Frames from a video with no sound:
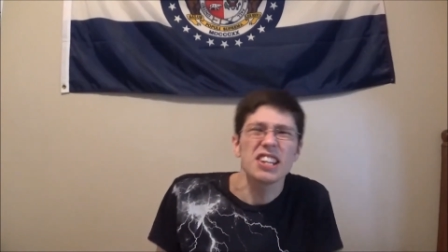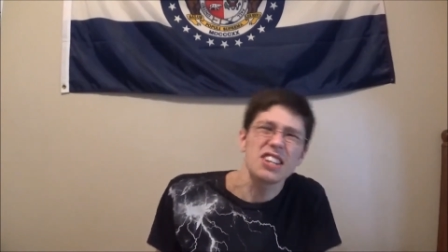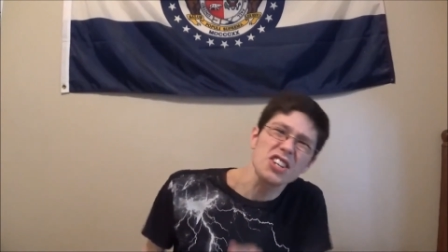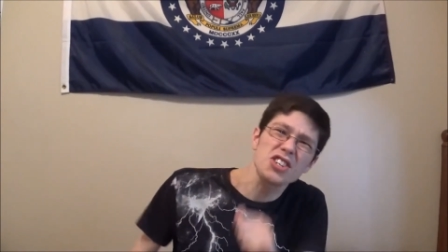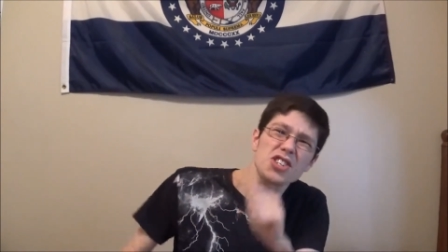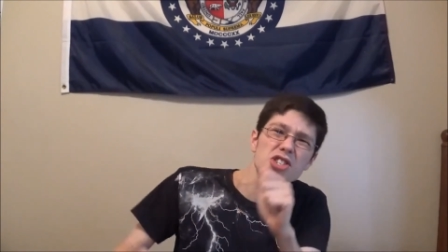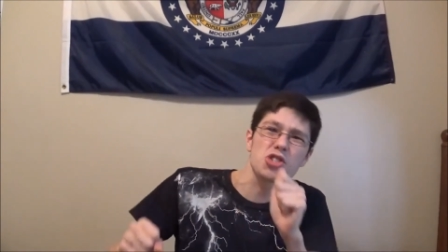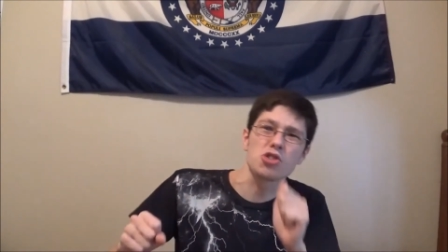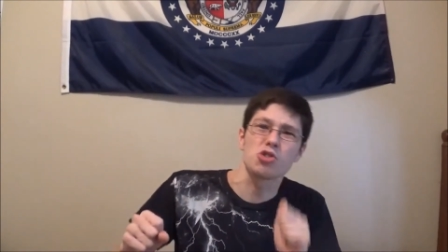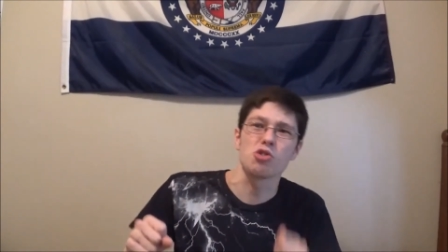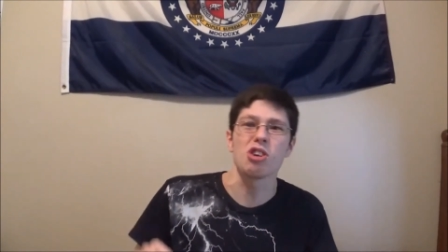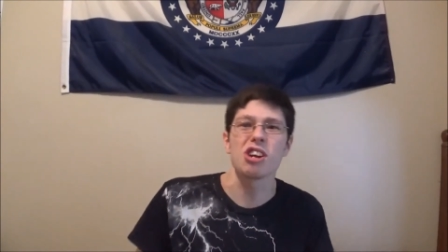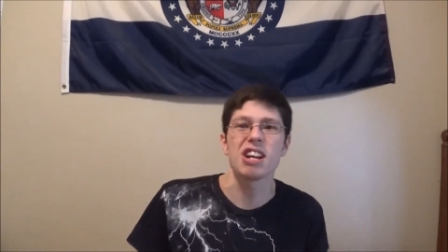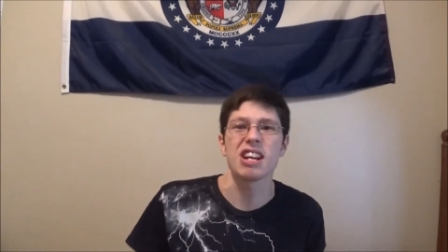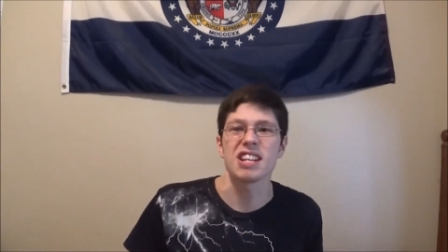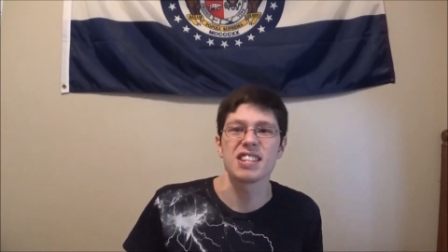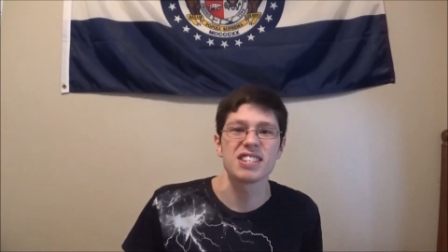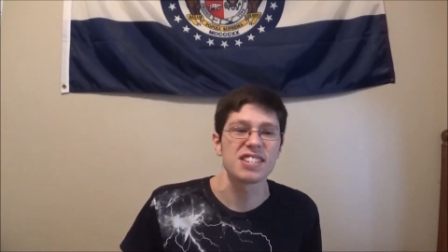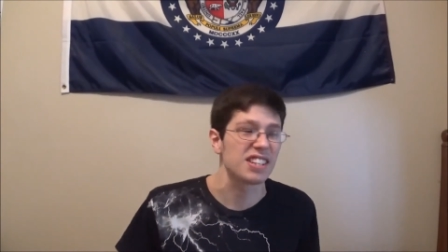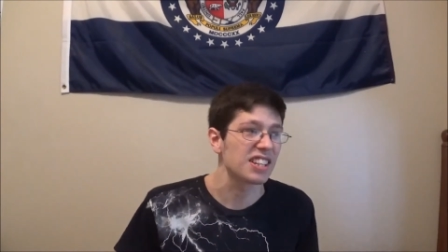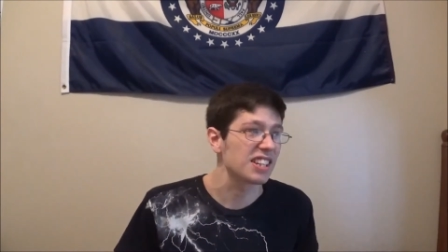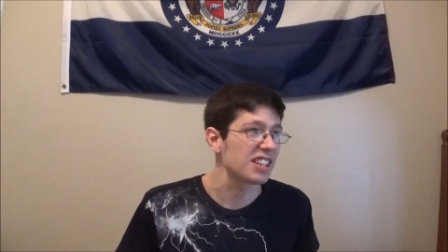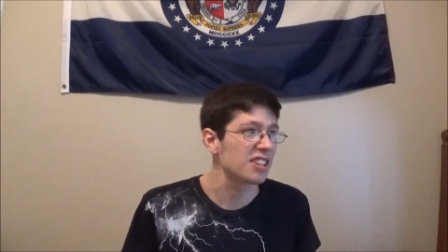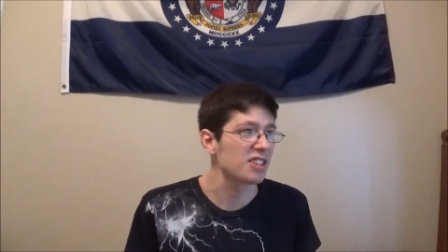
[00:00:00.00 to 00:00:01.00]
in the
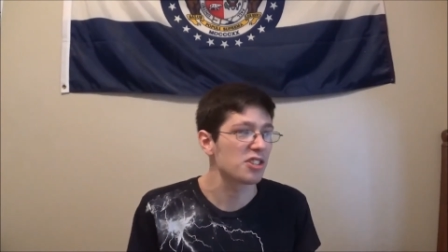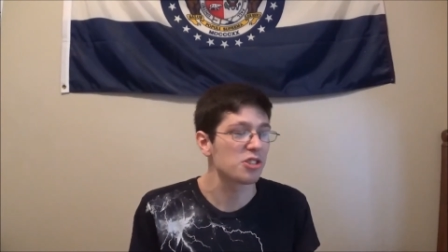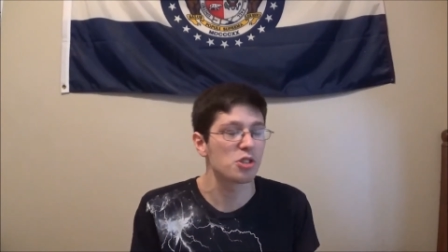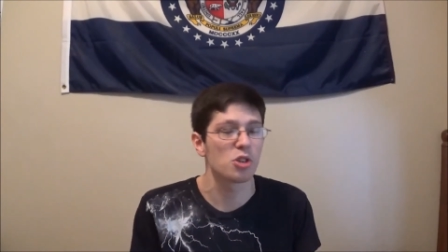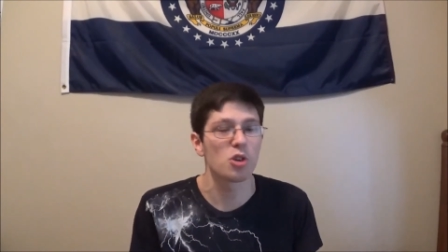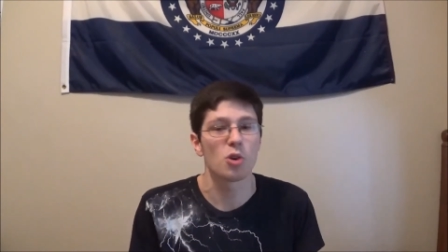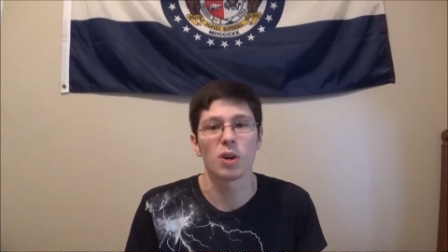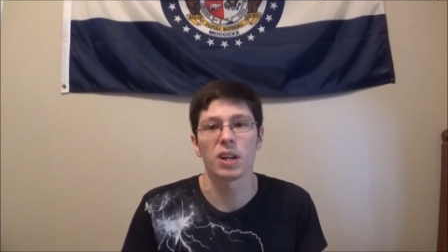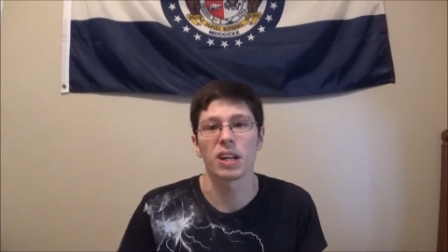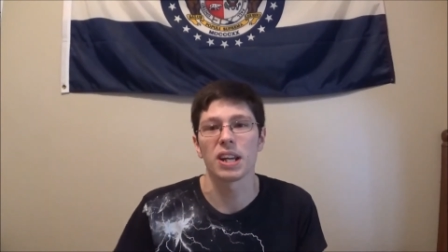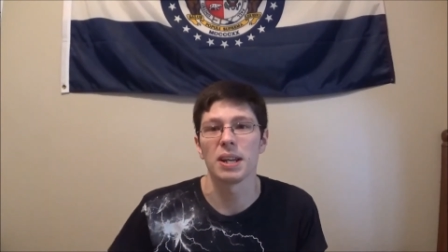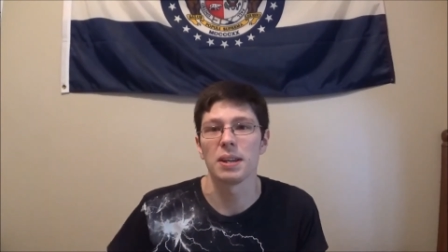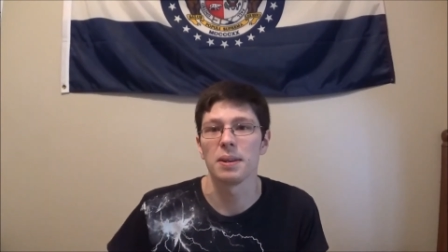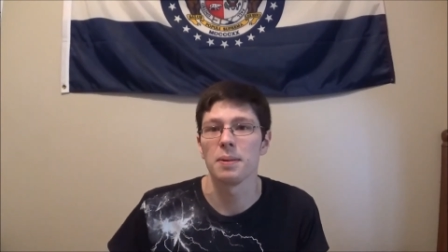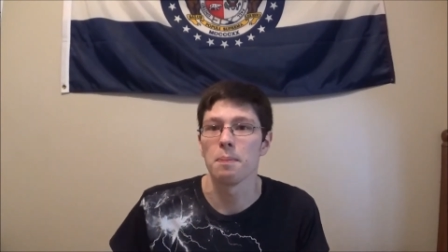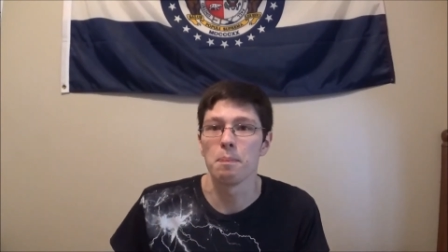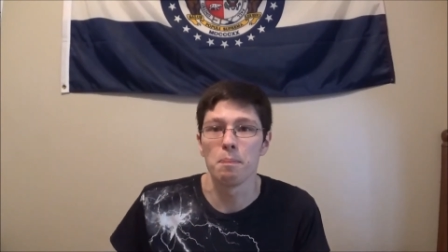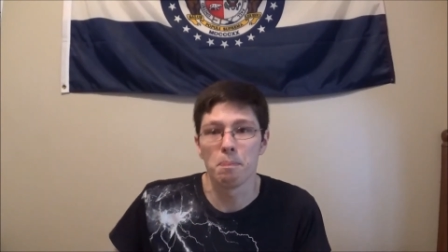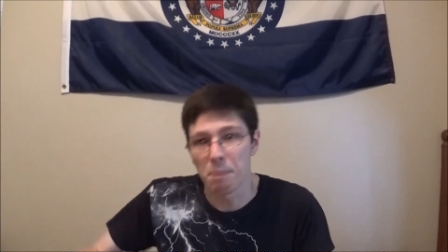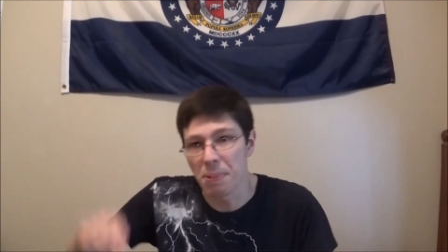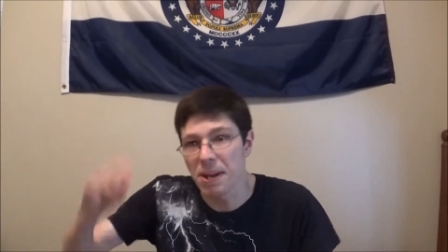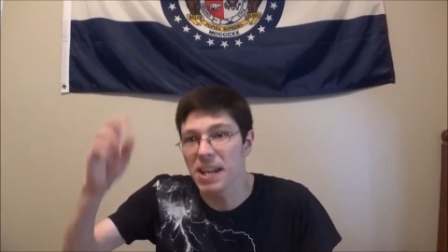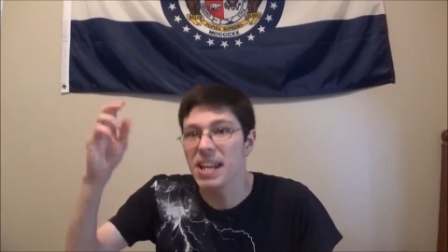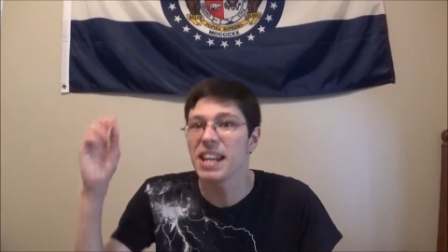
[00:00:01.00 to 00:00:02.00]
streets and just going and
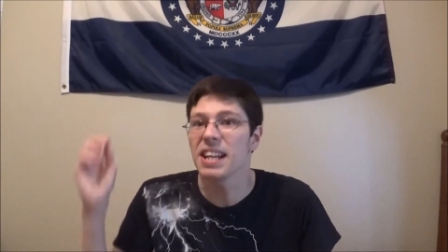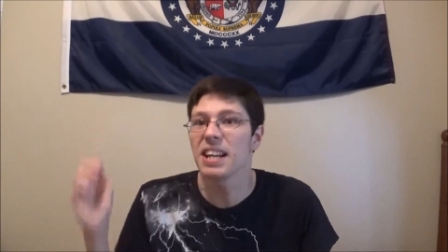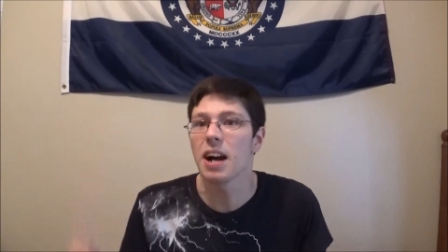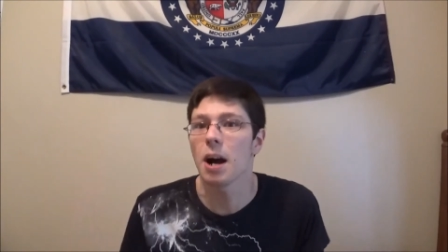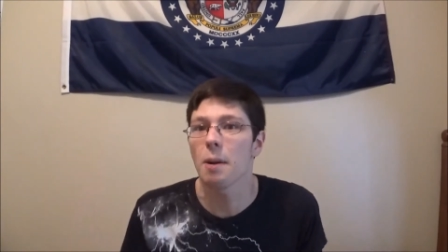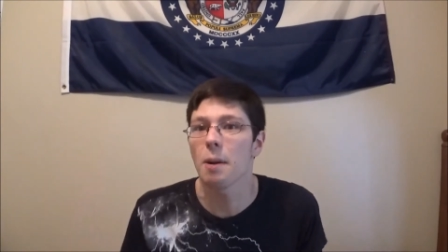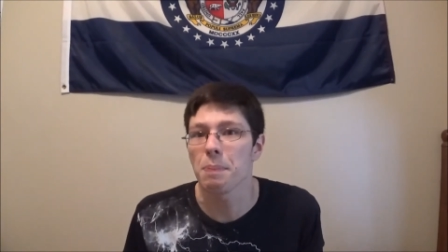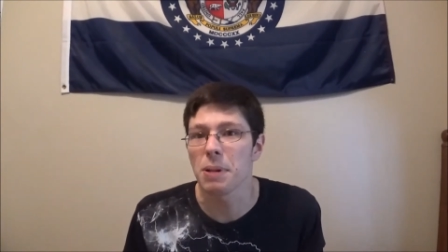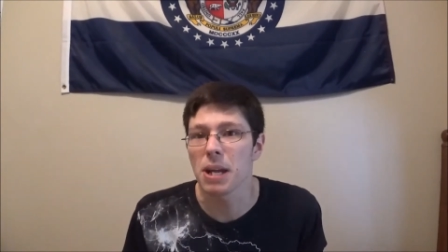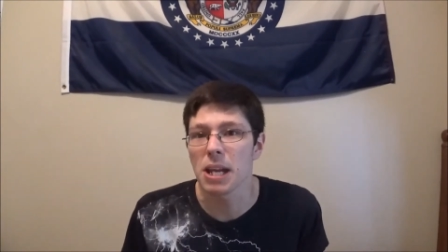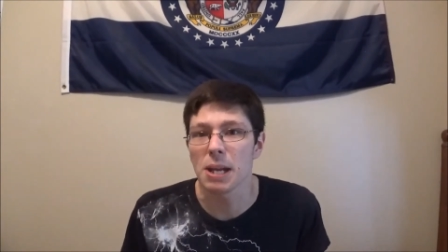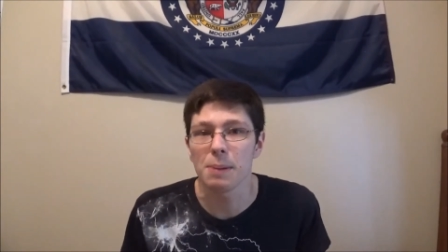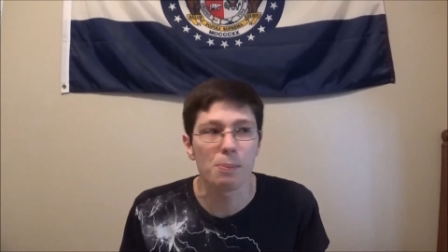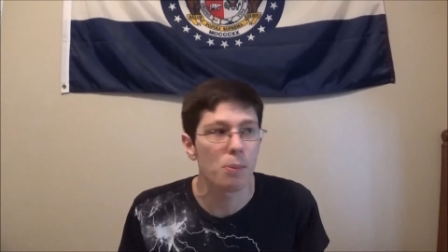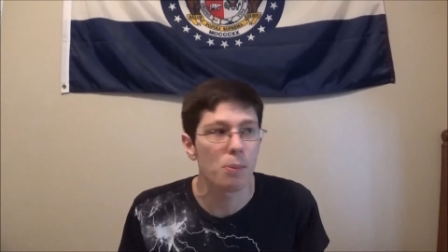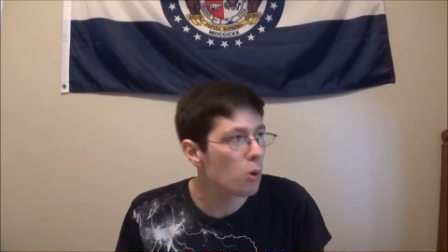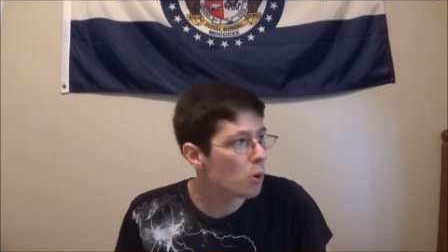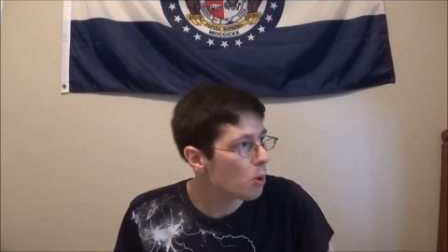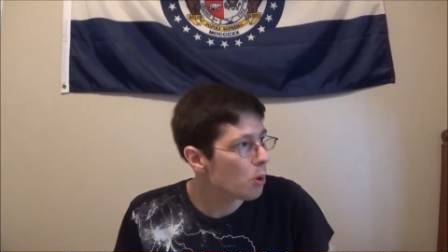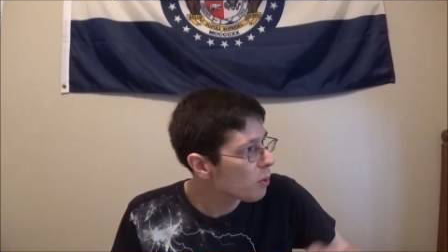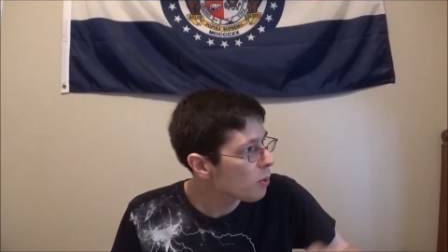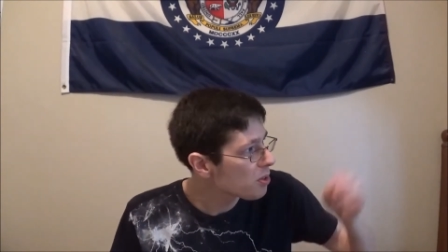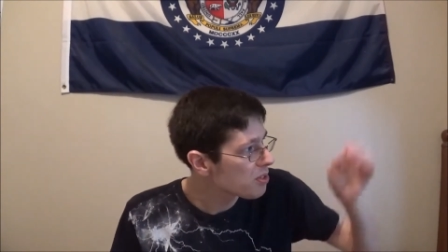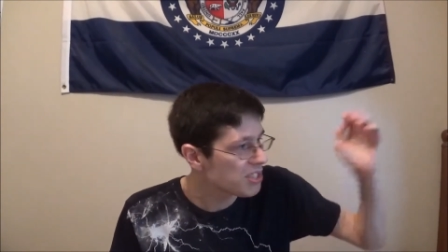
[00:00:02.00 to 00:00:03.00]
beating up people,